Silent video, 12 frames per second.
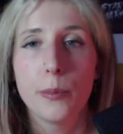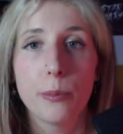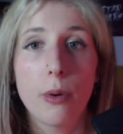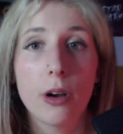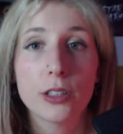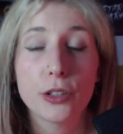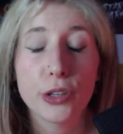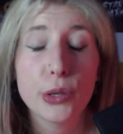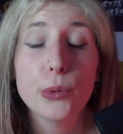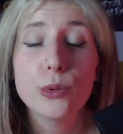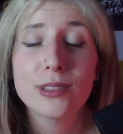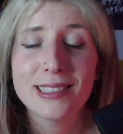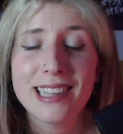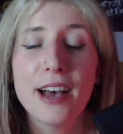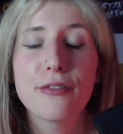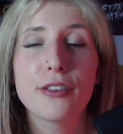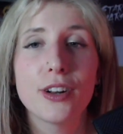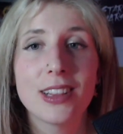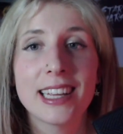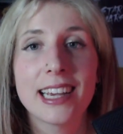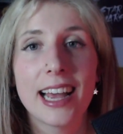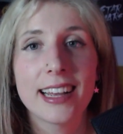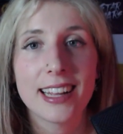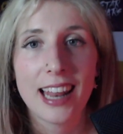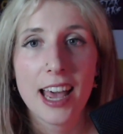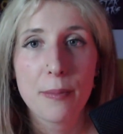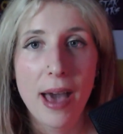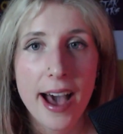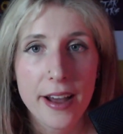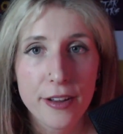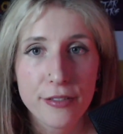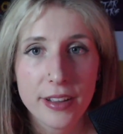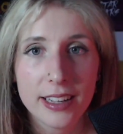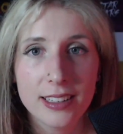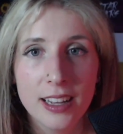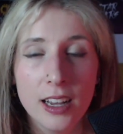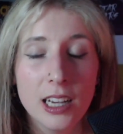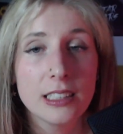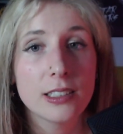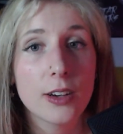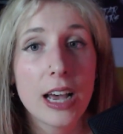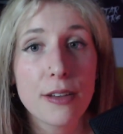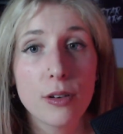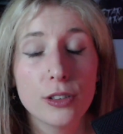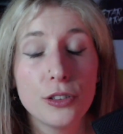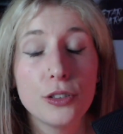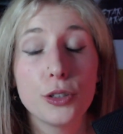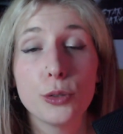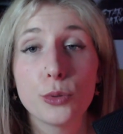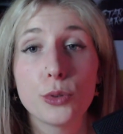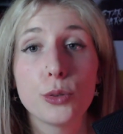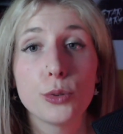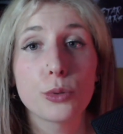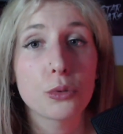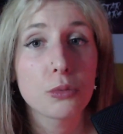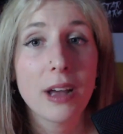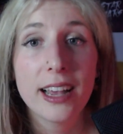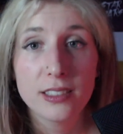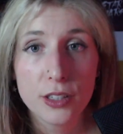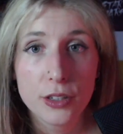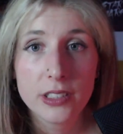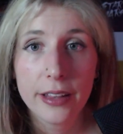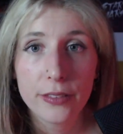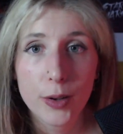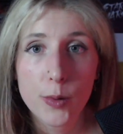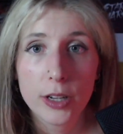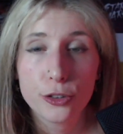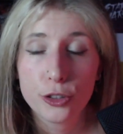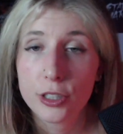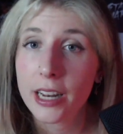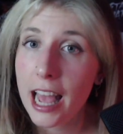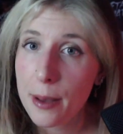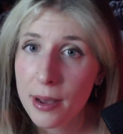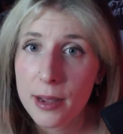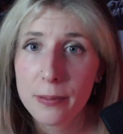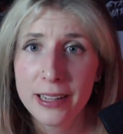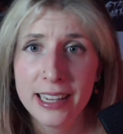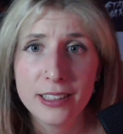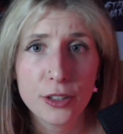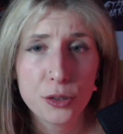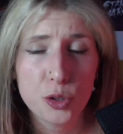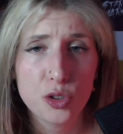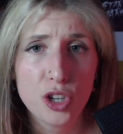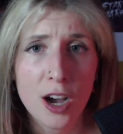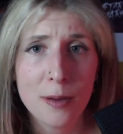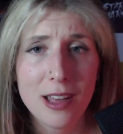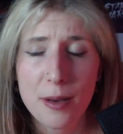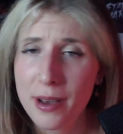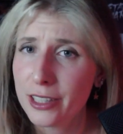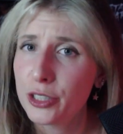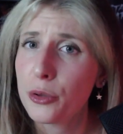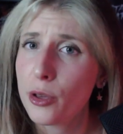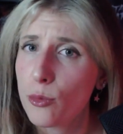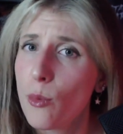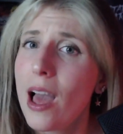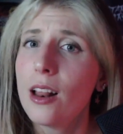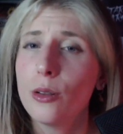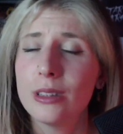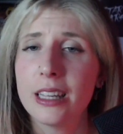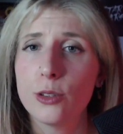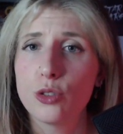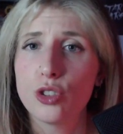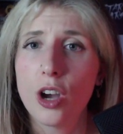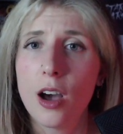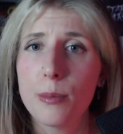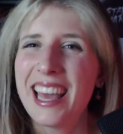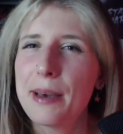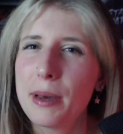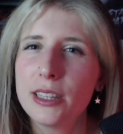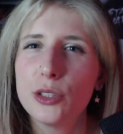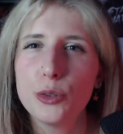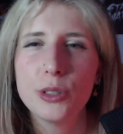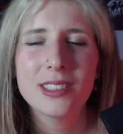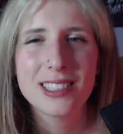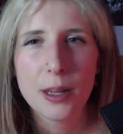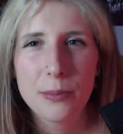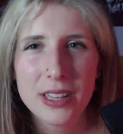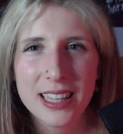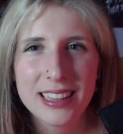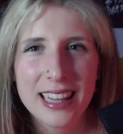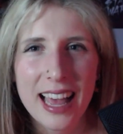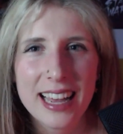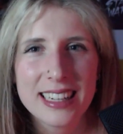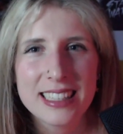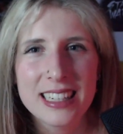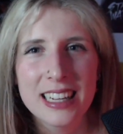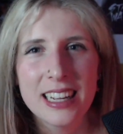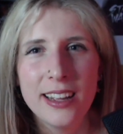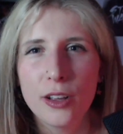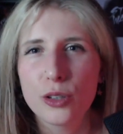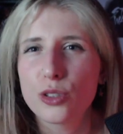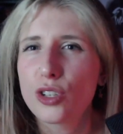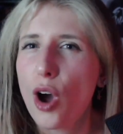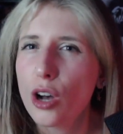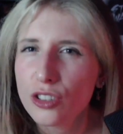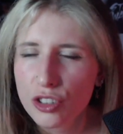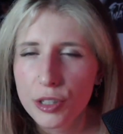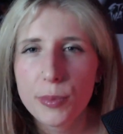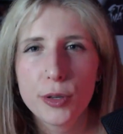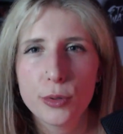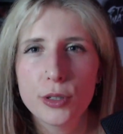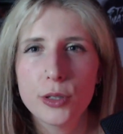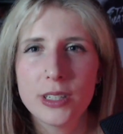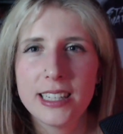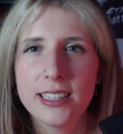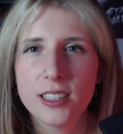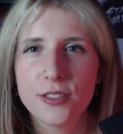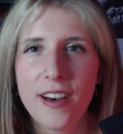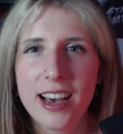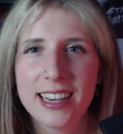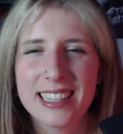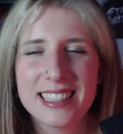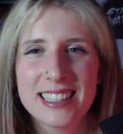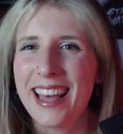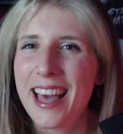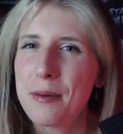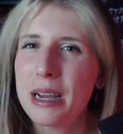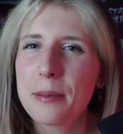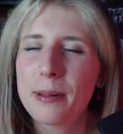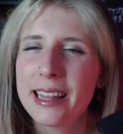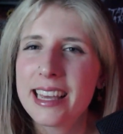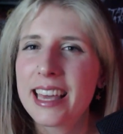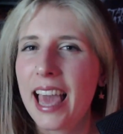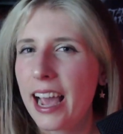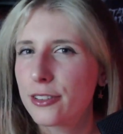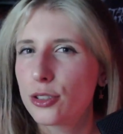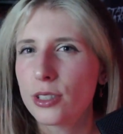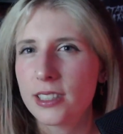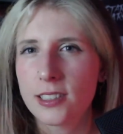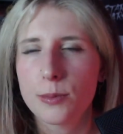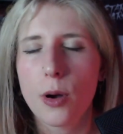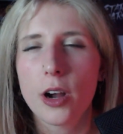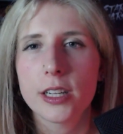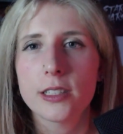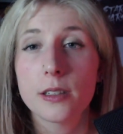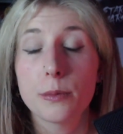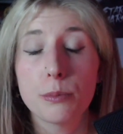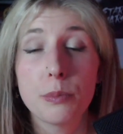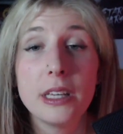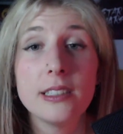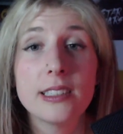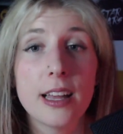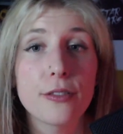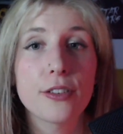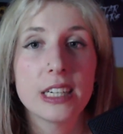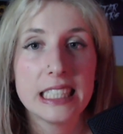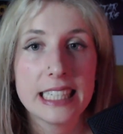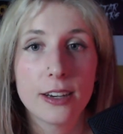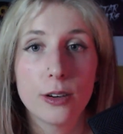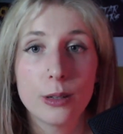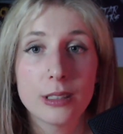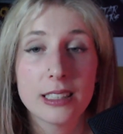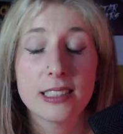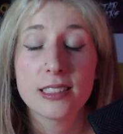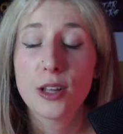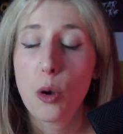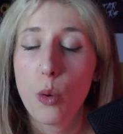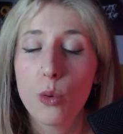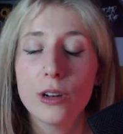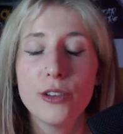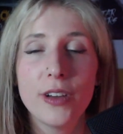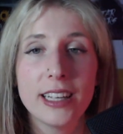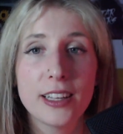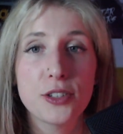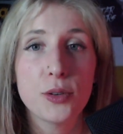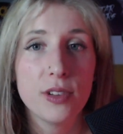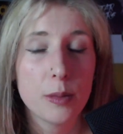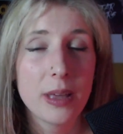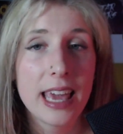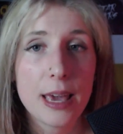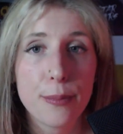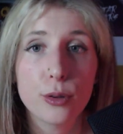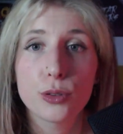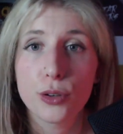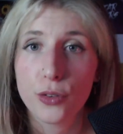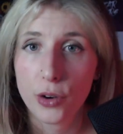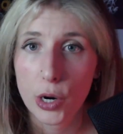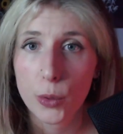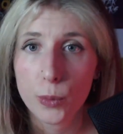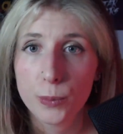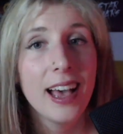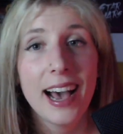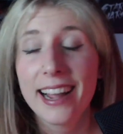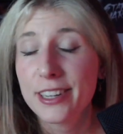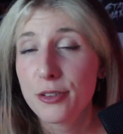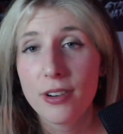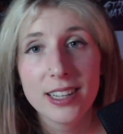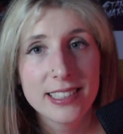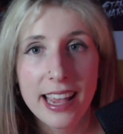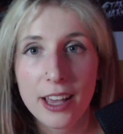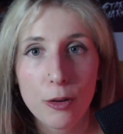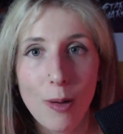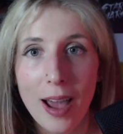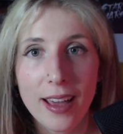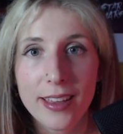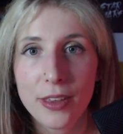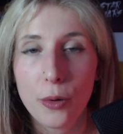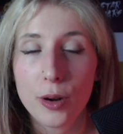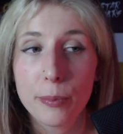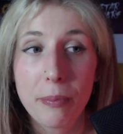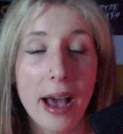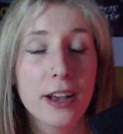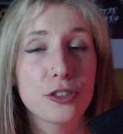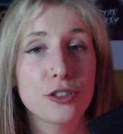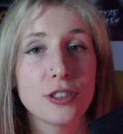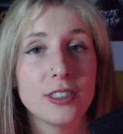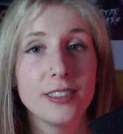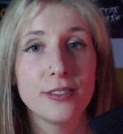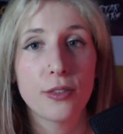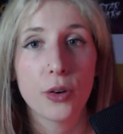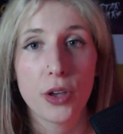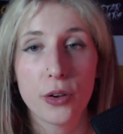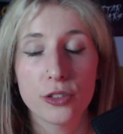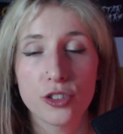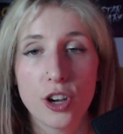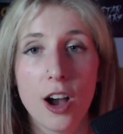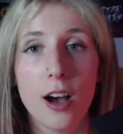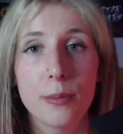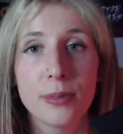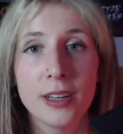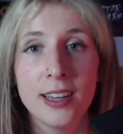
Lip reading: But you definitely can climb out of it. So I want you to ask yourself the question, am I playing the good job? Am I doing well on that job? Am I doing something that could contribute to these fights? Am I playing actually smart? Be self-critical. This is the only way that you will be able to grow. I don't want to take away your passion for your job,